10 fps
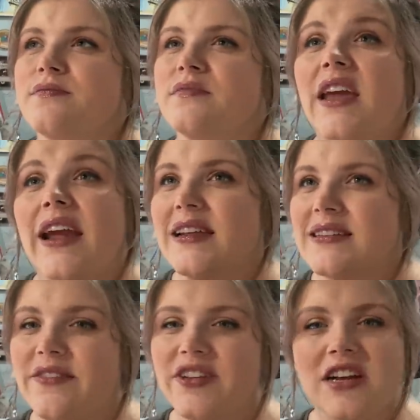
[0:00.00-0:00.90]
the
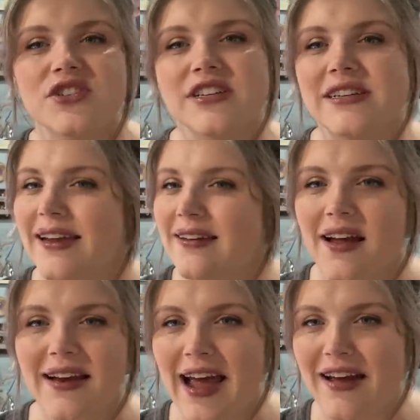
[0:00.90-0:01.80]
8700
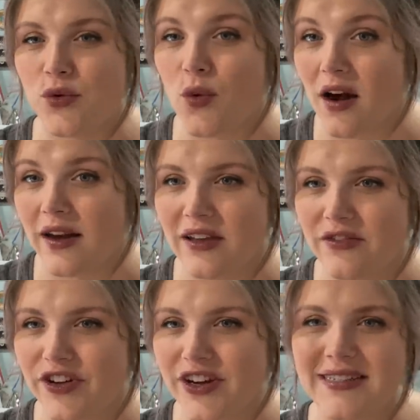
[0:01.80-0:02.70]
cannot have a walking
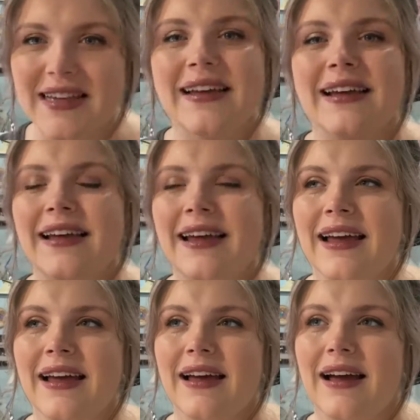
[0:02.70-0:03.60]
foot,
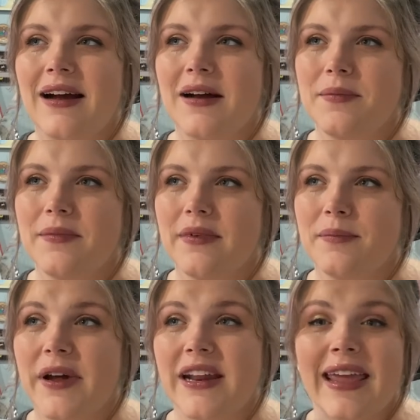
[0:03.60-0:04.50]
um,
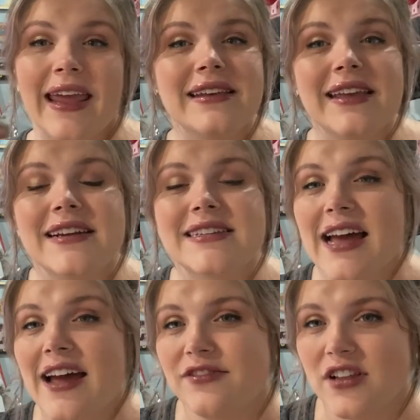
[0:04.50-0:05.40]
but it can get a
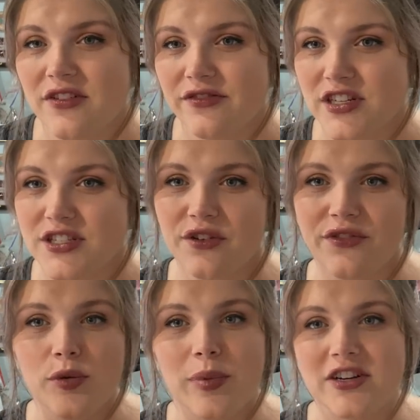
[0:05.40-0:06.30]
Teflon foot. So if
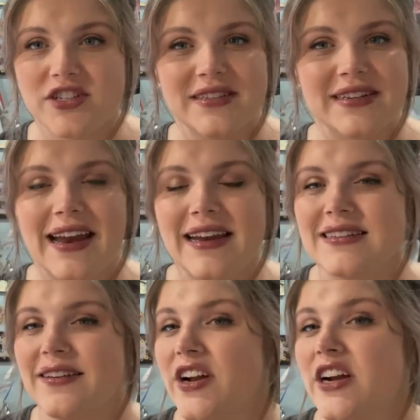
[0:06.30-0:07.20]
you purchased an
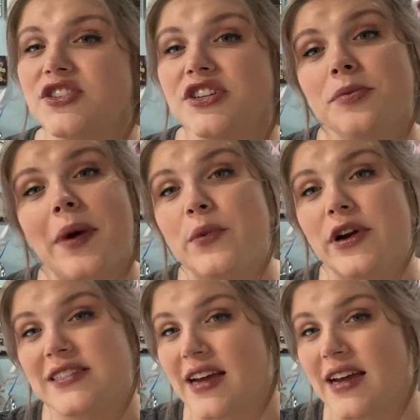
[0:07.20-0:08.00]
8700, you might want a